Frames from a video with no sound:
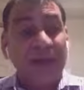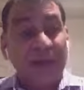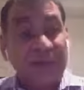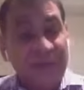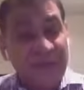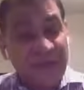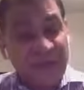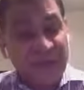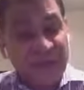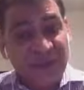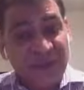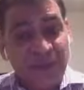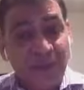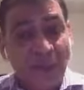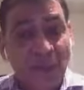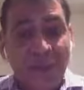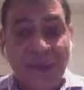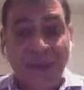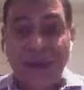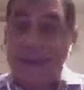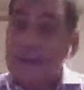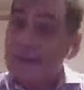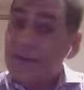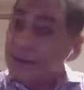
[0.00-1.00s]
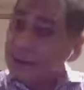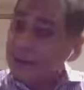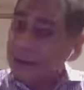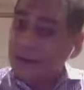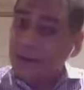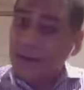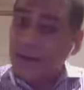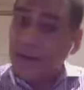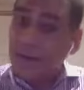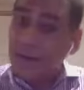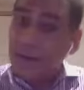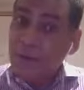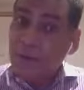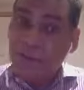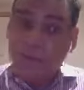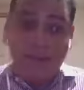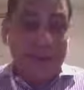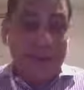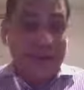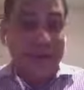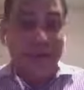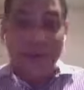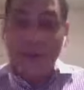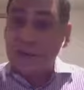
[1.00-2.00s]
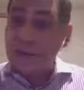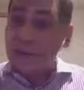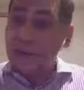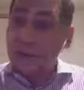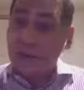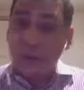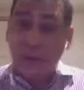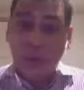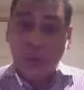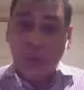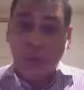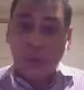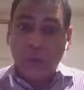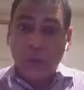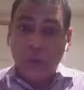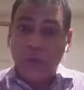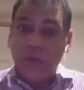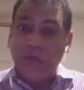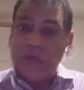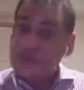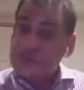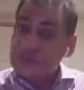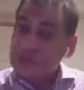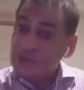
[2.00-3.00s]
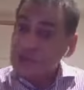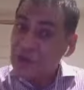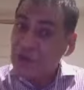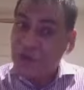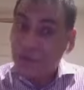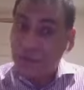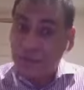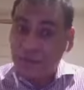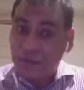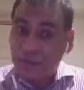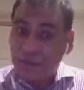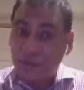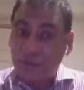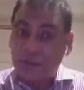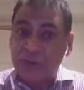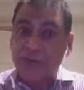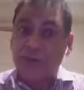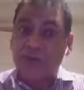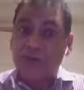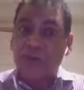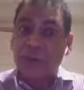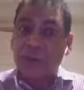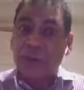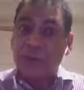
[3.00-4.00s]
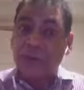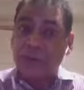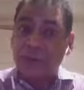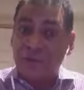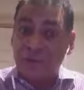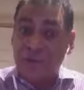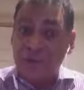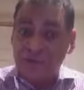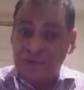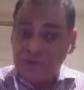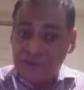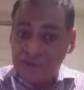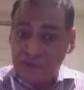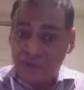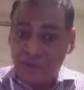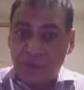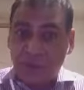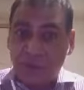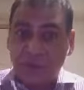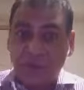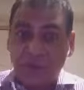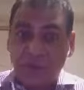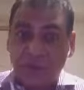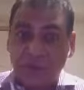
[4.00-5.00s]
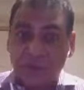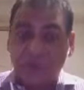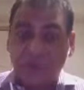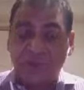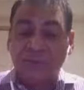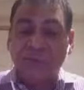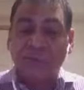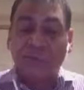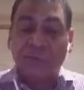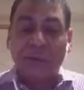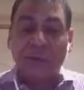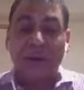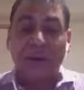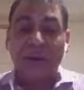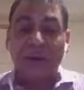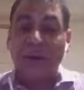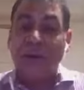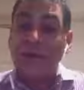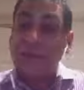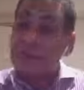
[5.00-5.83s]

If they swayed, I went back in. I go, no, this is not what I'm looking for. This is what I'm looking for.